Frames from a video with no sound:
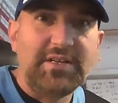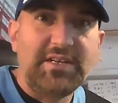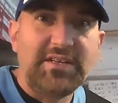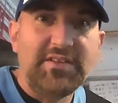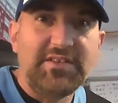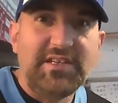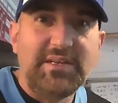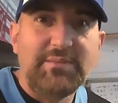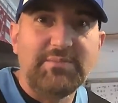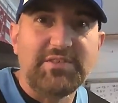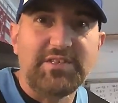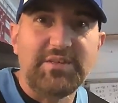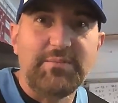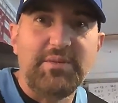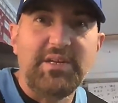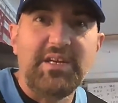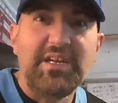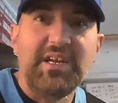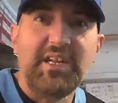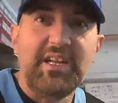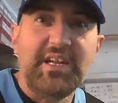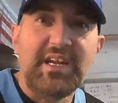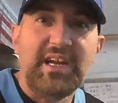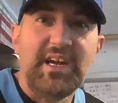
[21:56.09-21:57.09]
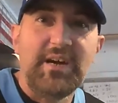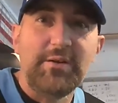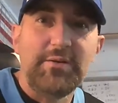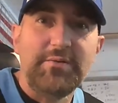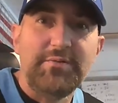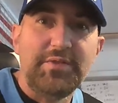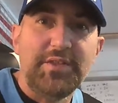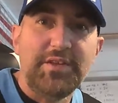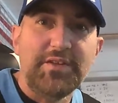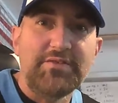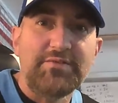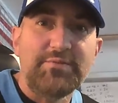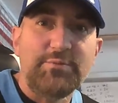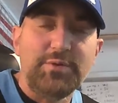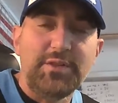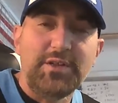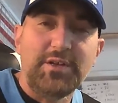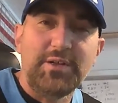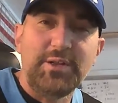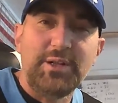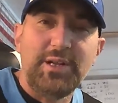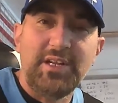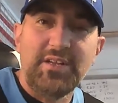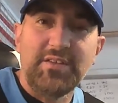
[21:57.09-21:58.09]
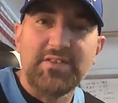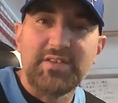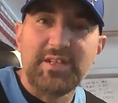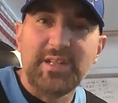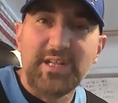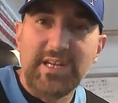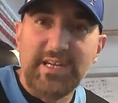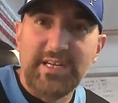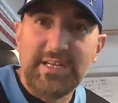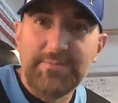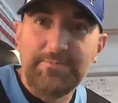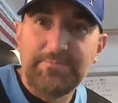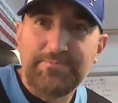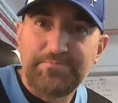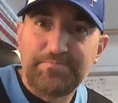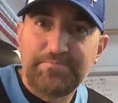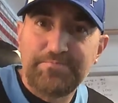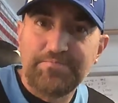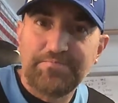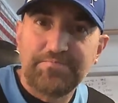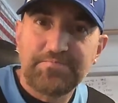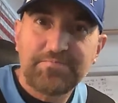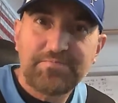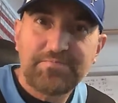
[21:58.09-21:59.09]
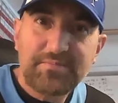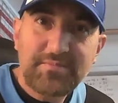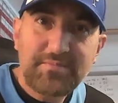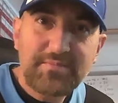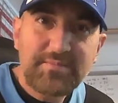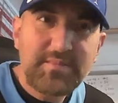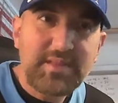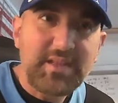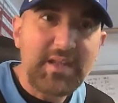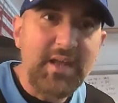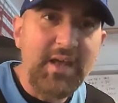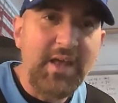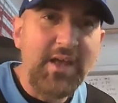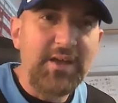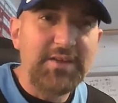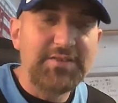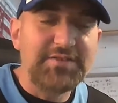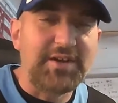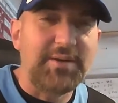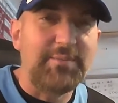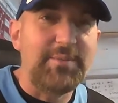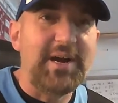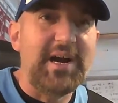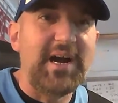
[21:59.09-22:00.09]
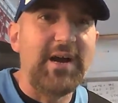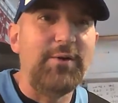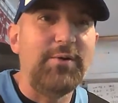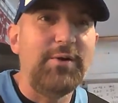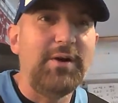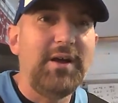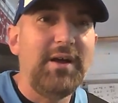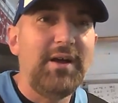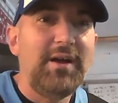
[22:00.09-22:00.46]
He seems to be getting out of this with a clean slate somehow.